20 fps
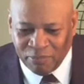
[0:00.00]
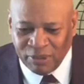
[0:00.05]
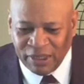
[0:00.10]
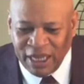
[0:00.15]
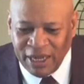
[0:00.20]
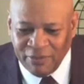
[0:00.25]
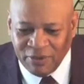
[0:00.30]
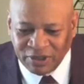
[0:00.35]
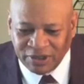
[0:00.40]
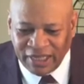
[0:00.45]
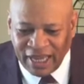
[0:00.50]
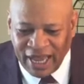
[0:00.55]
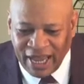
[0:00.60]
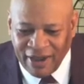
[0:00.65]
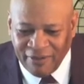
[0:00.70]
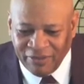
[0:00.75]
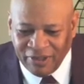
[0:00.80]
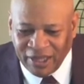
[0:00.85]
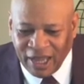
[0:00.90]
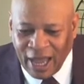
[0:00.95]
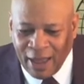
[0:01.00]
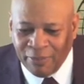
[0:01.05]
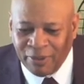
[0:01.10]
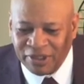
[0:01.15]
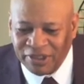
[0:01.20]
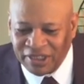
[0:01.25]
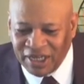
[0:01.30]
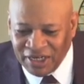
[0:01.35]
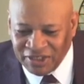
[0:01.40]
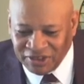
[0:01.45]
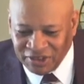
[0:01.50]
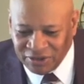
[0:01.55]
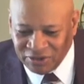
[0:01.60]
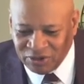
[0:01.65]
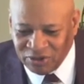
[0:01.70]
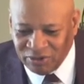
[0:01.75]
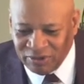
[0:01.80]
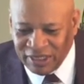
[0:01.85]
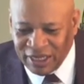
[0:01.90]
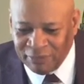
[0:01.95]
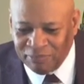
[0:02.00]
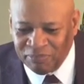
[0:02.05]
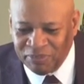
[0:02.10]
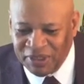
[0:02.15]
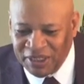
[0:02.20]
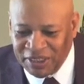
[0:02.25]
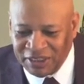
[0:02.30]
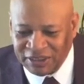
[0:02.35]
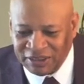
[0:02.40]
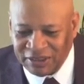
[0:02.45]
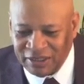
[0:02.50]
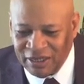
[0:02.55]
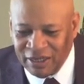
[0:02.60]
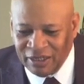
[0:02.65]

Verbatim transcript: Believers have the obligation to let peace,